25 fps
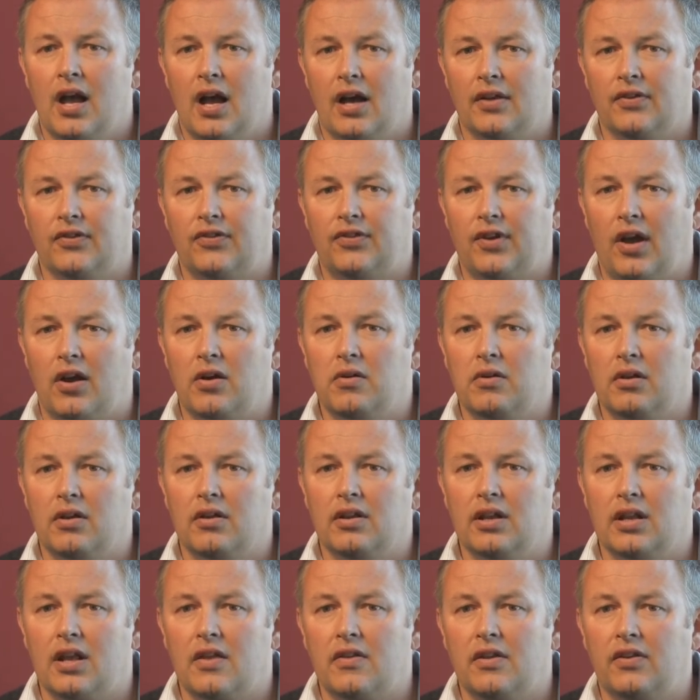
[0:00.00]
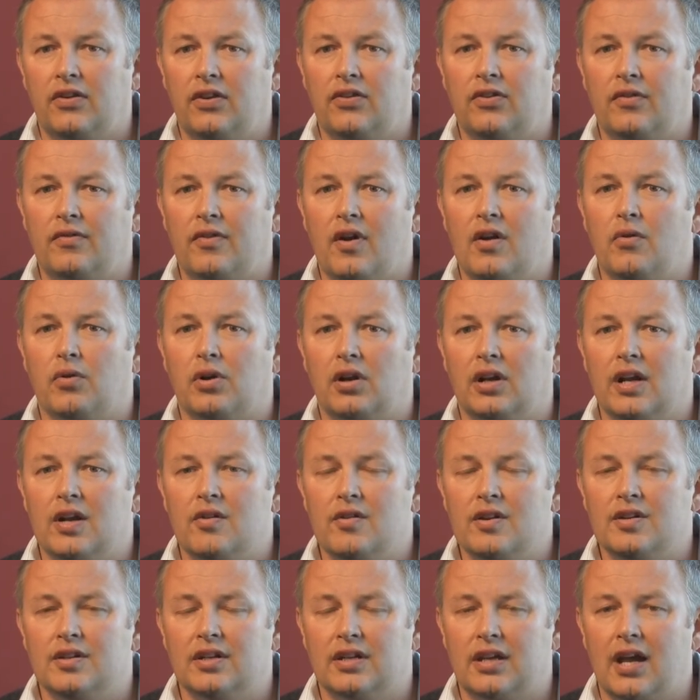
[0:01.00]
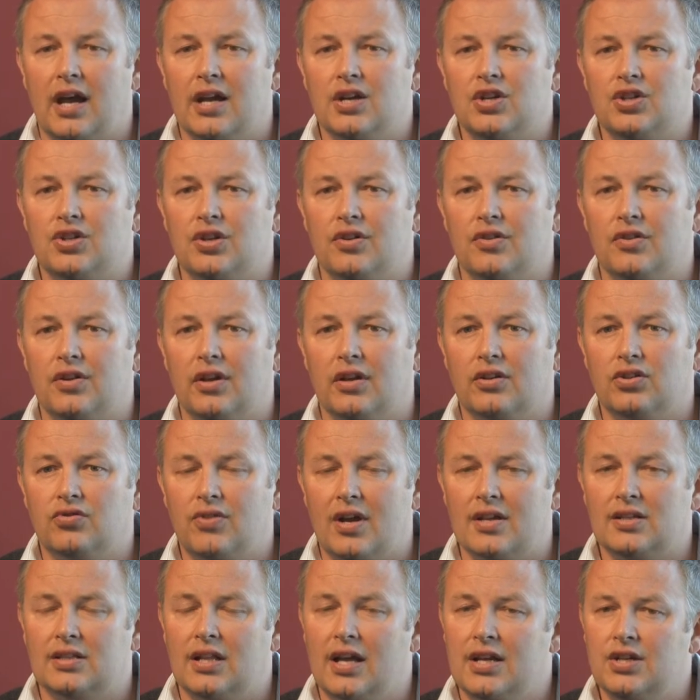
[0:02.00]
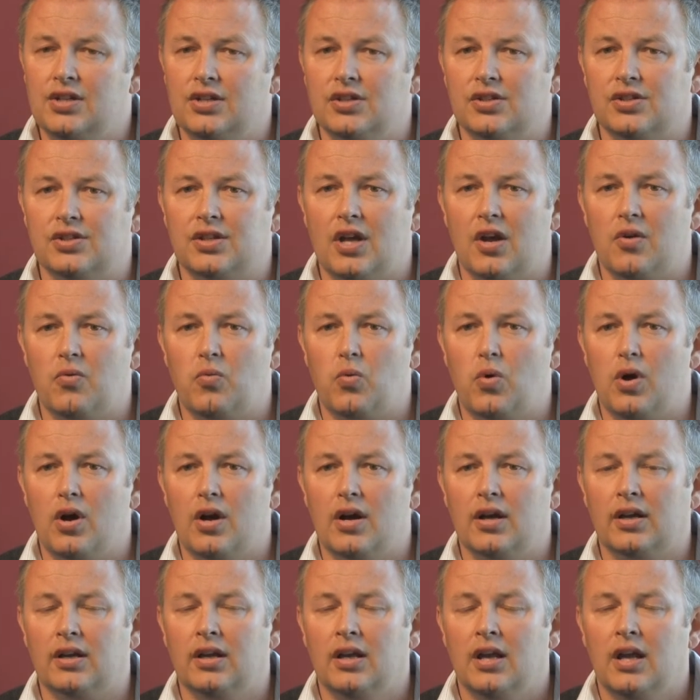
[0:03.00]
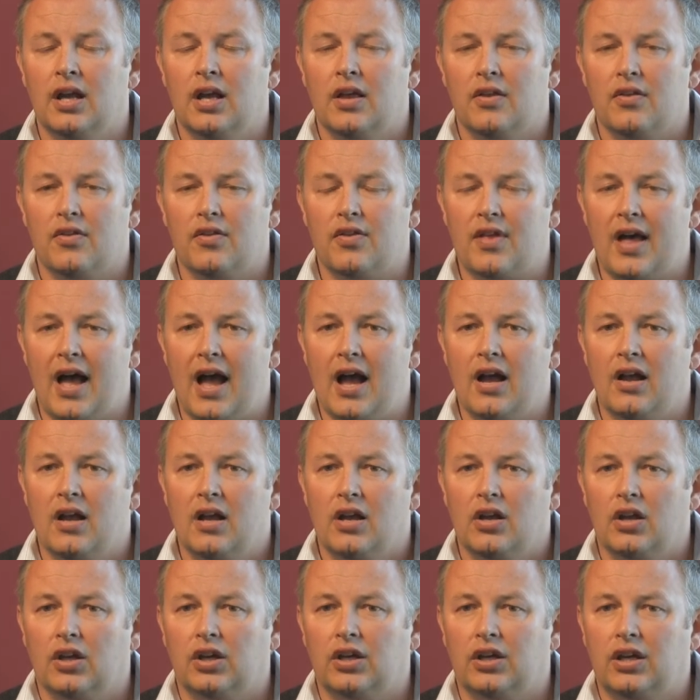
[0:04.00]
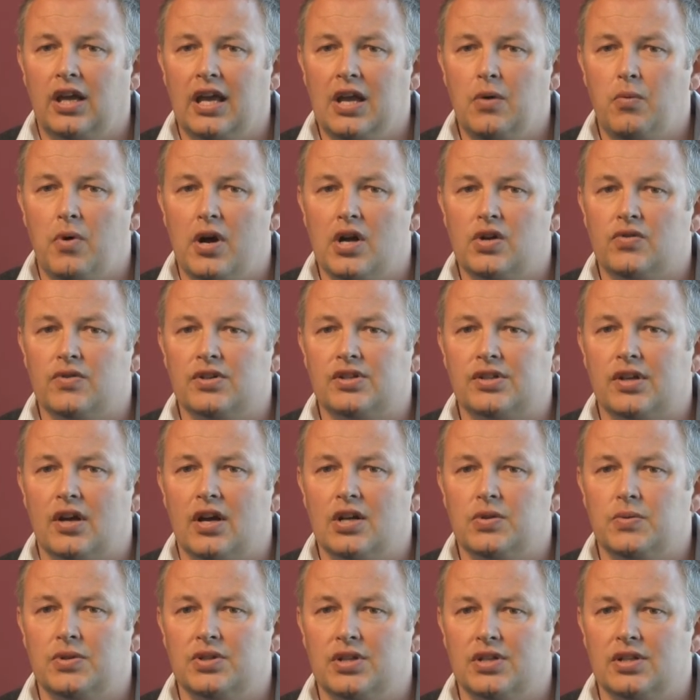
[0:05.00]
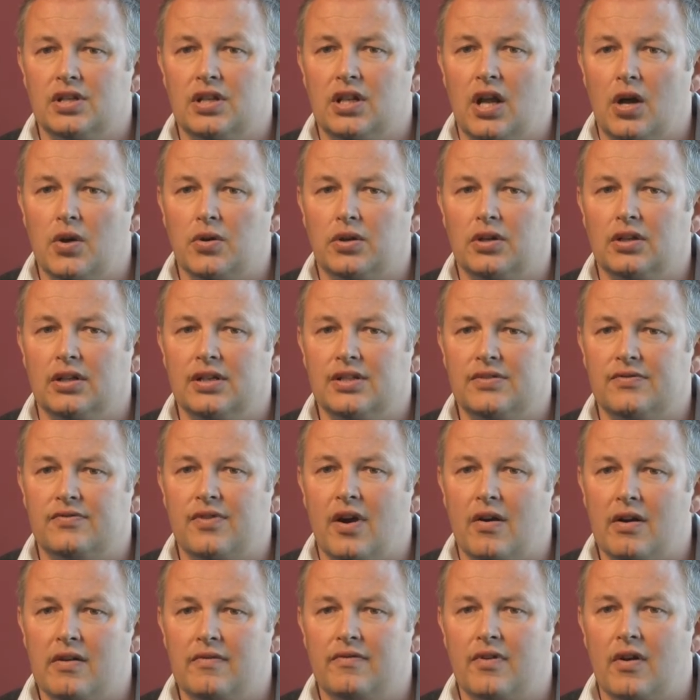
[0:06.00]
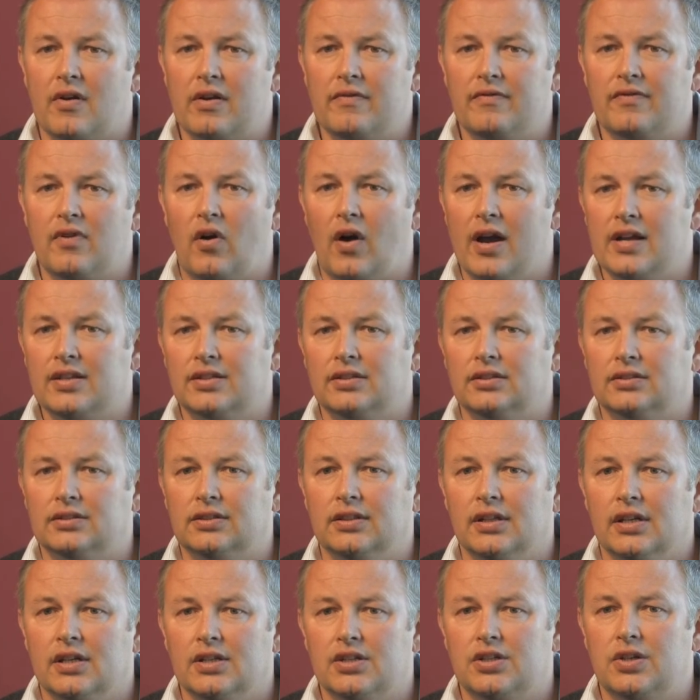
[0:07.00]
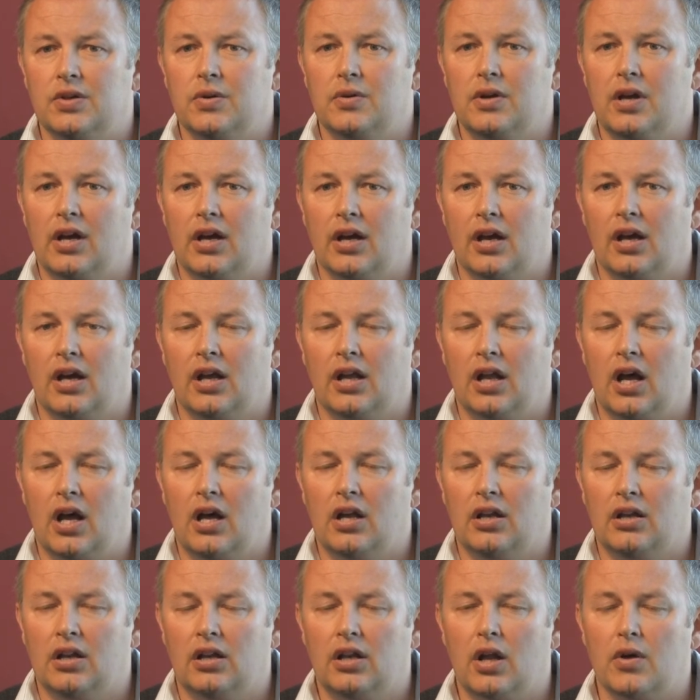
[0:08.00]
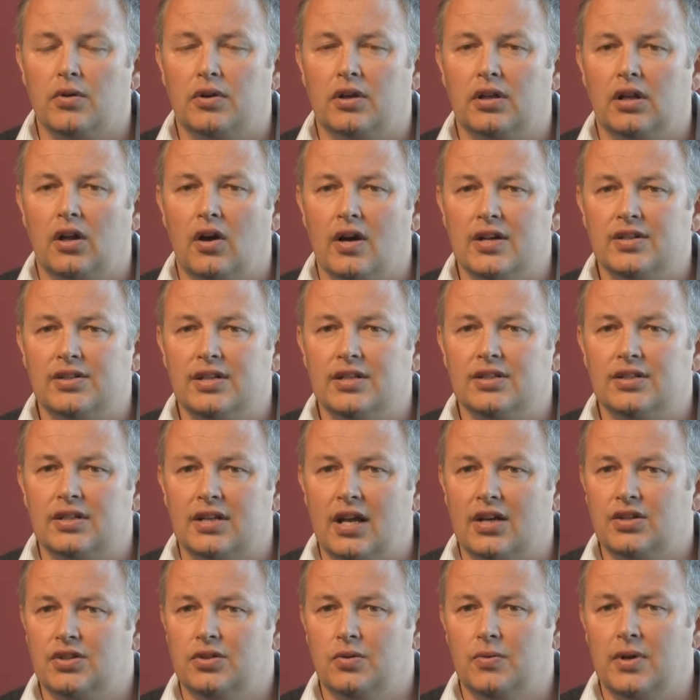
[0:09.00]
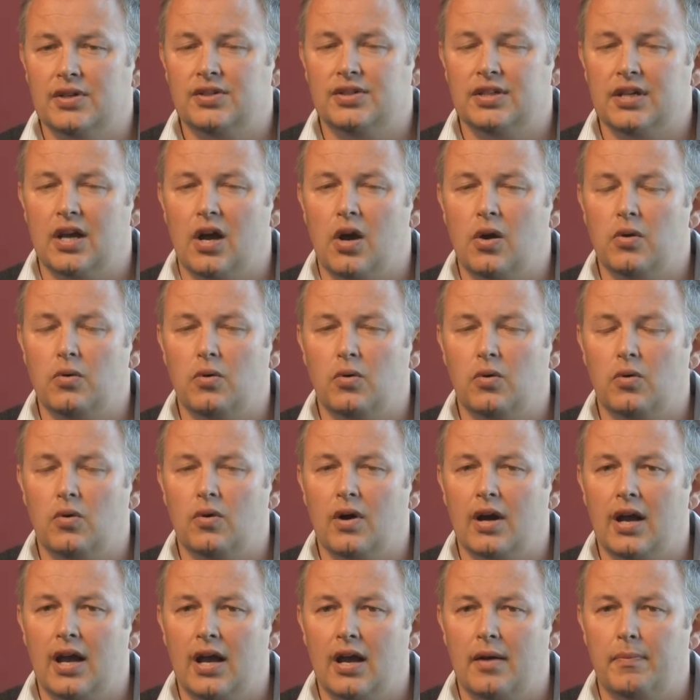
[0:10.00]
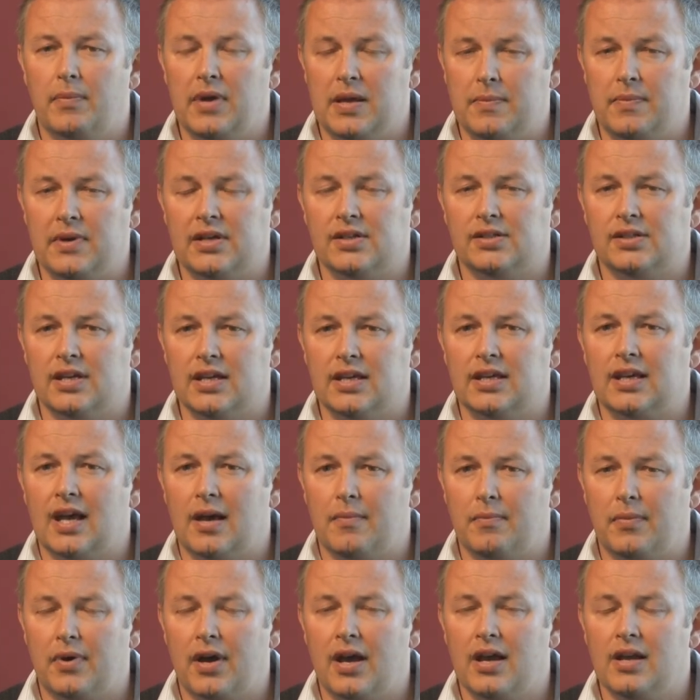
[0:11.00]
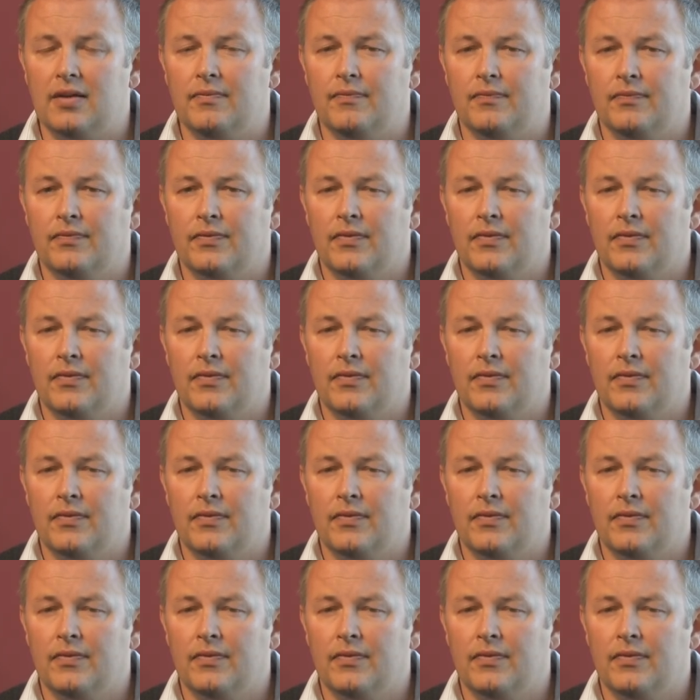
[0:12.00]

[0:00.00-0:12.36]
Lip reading: And so, this is a very clear indication that translations don't work, that keyword research, which is local, is very, very vital to a localized international SEO or a PPC campaign.